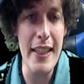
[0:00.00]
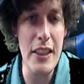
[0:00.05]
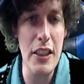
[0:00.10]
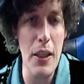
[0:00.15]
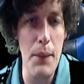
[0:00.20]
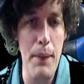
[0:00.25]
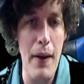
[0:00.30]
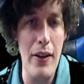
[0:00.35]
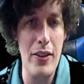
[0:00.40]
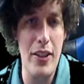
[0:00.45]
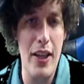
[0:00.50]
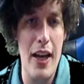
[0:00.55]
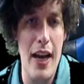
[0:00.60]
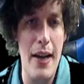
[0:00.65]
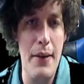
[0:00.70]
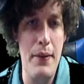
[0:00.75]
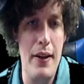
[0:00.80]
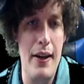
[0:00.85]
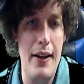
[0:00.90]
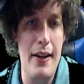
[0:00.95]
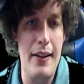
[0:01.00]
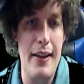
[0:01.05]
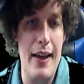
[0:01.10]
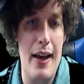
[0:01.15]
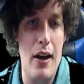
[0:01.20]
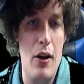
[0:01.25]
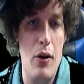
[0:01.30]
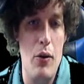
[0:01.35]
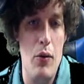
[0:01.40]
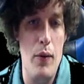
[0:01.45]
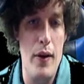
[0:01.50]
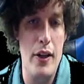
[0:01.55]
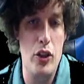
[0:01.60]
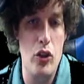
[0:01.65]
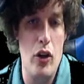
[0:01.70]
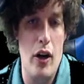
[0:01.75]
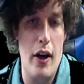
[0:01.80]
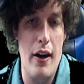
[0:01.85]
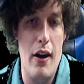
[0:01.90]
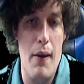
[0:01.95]
it's about time that we
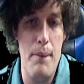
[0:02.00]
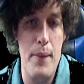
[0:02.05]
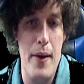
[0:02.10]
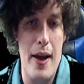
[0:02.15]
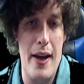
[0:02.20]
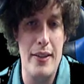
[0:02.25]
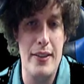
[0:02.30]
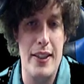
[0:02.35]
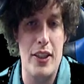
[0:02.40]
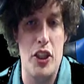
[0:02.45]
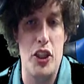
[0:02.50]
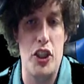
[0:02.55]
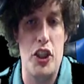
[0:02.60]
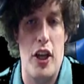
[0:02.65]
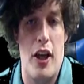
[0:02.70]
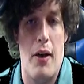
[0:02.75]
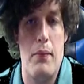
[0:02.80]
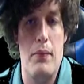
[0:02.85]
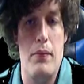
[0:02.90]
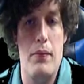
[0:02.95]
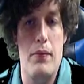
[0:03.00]
try our best at the gym.